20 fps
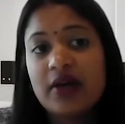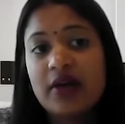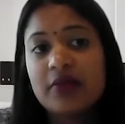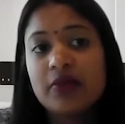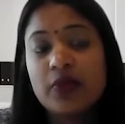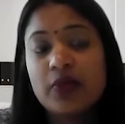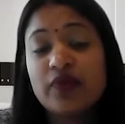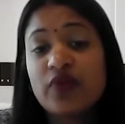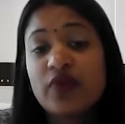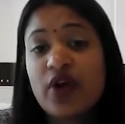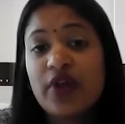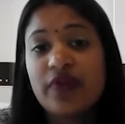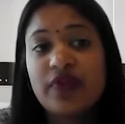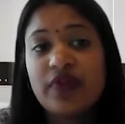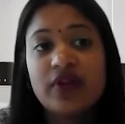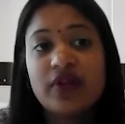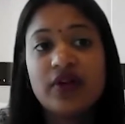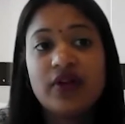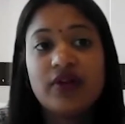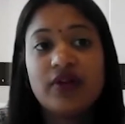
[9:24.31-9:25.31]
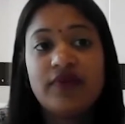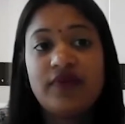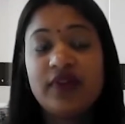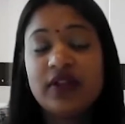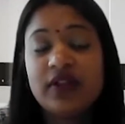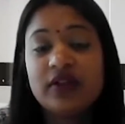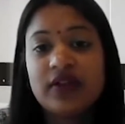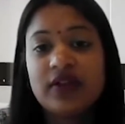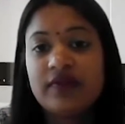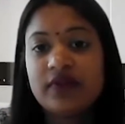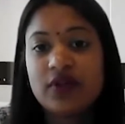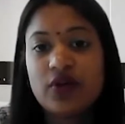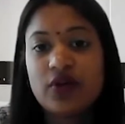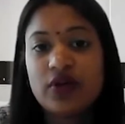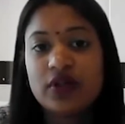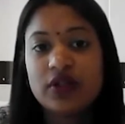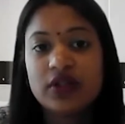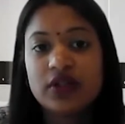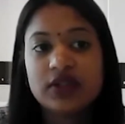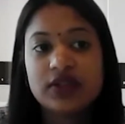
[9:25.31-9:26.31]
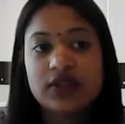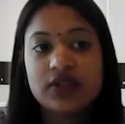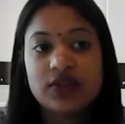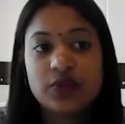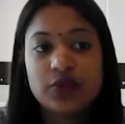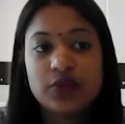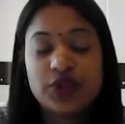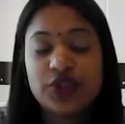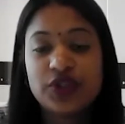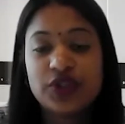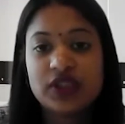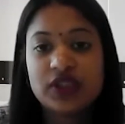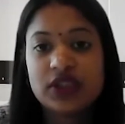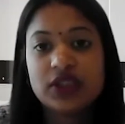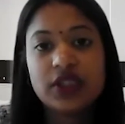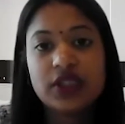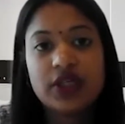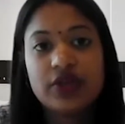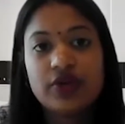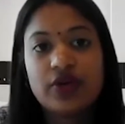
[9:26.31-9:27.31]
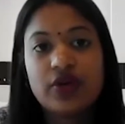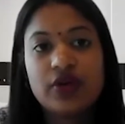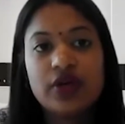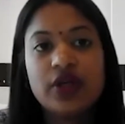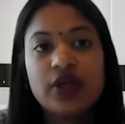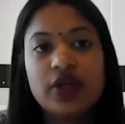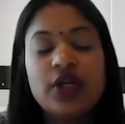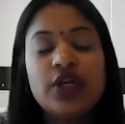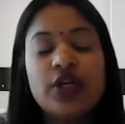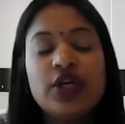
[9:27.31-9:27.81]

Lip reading: We've got the field level audit, which you can turn on.